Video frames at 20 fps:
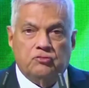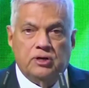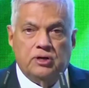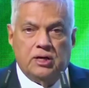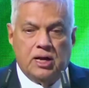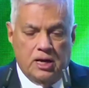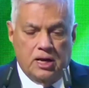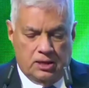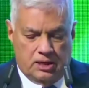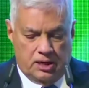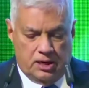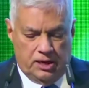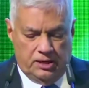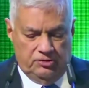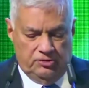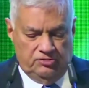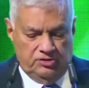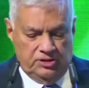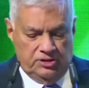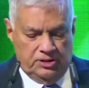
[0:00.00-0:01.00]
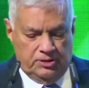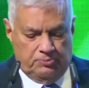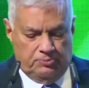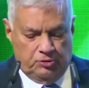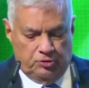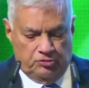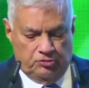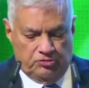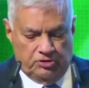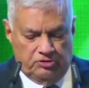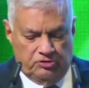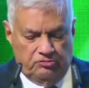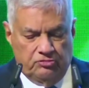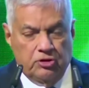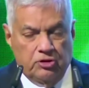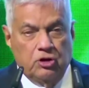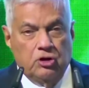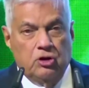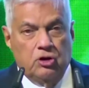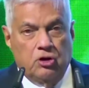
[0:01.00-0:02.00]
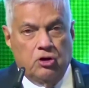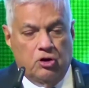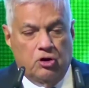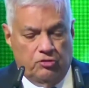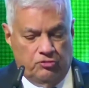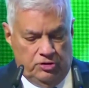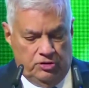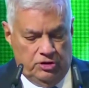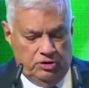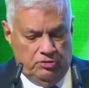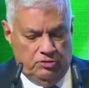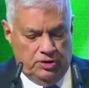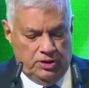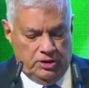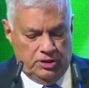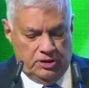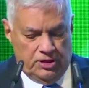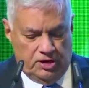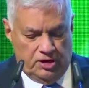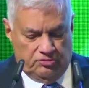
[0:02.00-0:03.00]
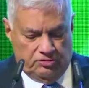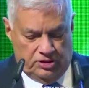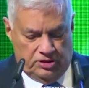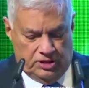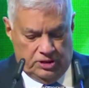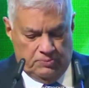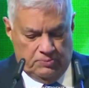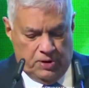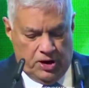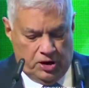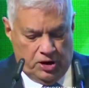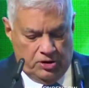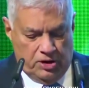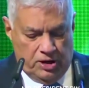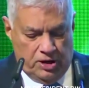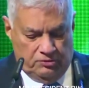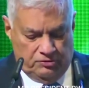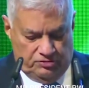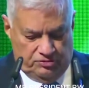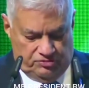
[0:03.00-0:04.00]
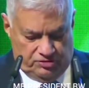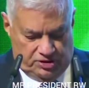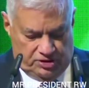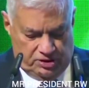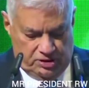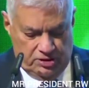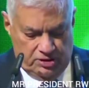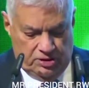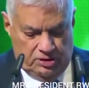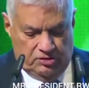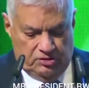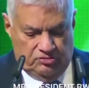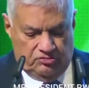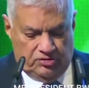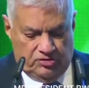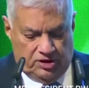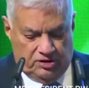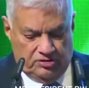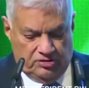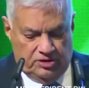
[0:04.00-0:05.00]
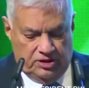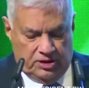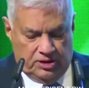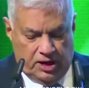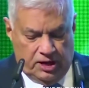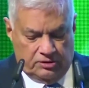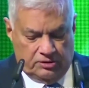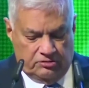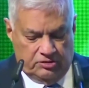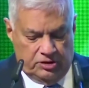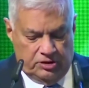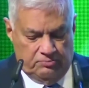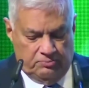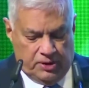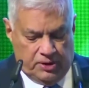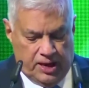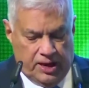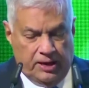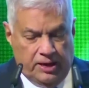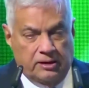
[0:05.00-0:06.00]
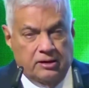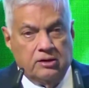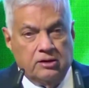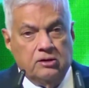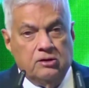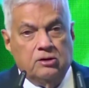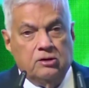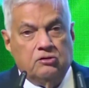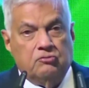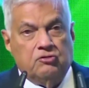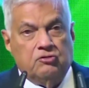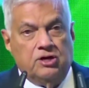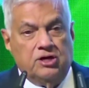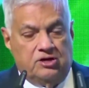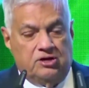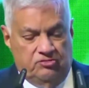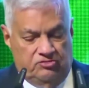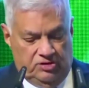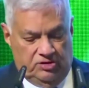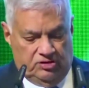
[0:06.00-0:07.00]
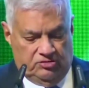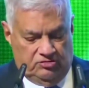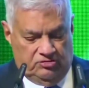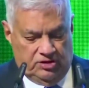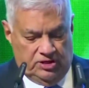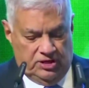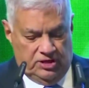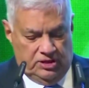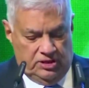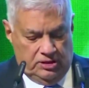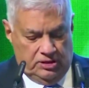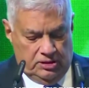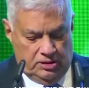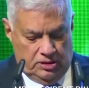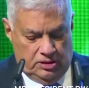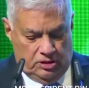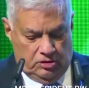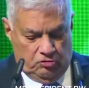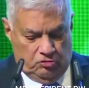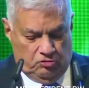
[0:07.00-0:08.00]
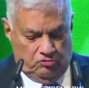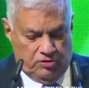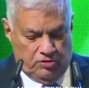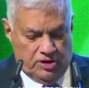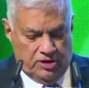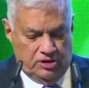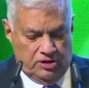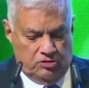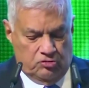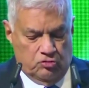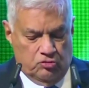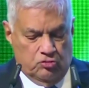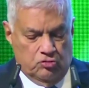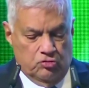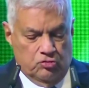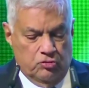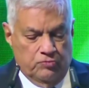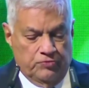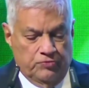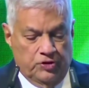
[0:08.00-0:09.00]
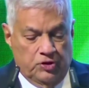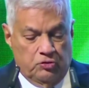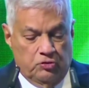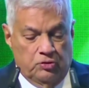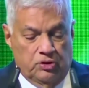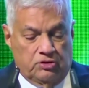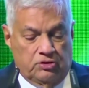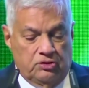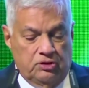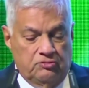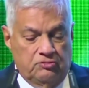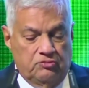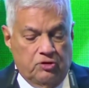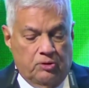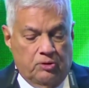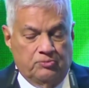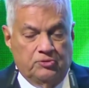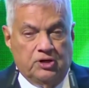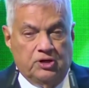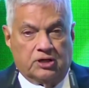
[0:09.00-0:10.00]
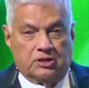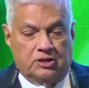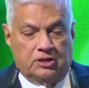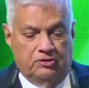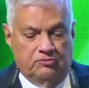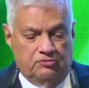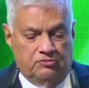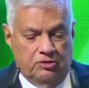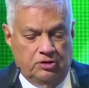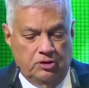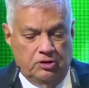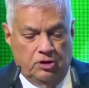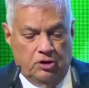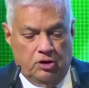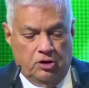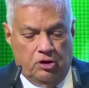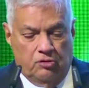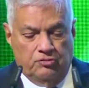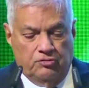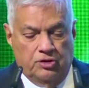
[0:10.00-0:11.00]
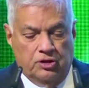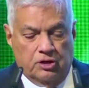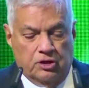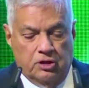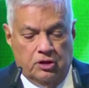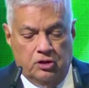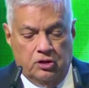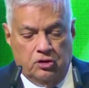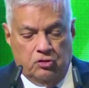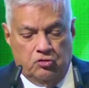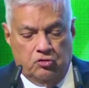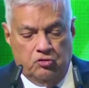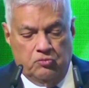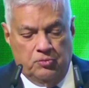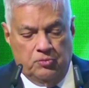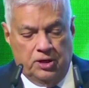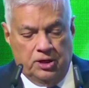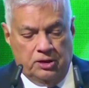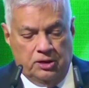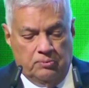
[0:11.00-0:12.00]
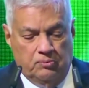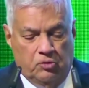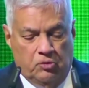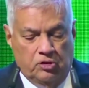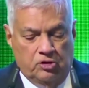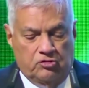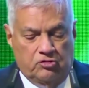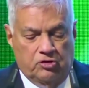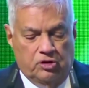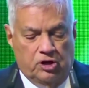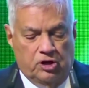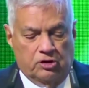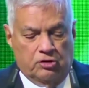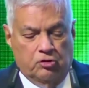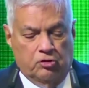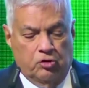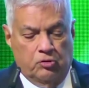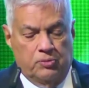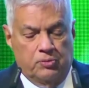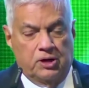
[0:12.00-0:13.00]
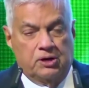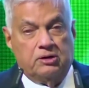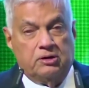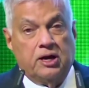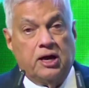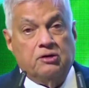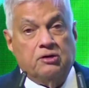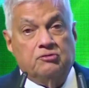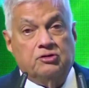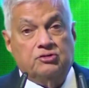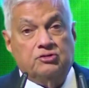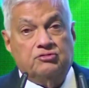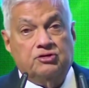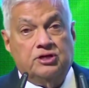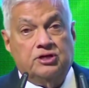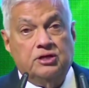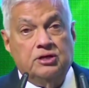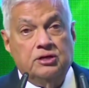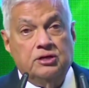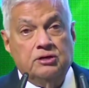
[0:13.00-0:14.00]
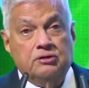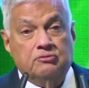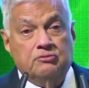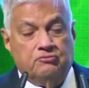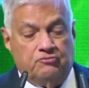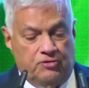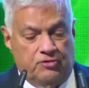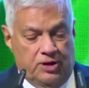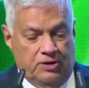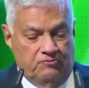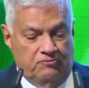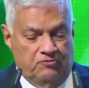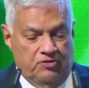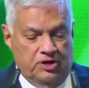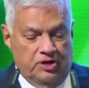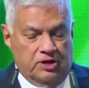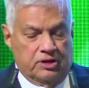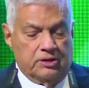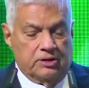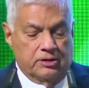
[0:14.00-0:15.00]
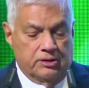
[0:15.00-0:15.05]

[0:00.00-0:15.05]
Sri Lanka is in the process of renewing National Biodiversity Strategic Action Plan 2016 to 22 to achieve the objectives of the Kunming-Montreal Global Diversity Framework.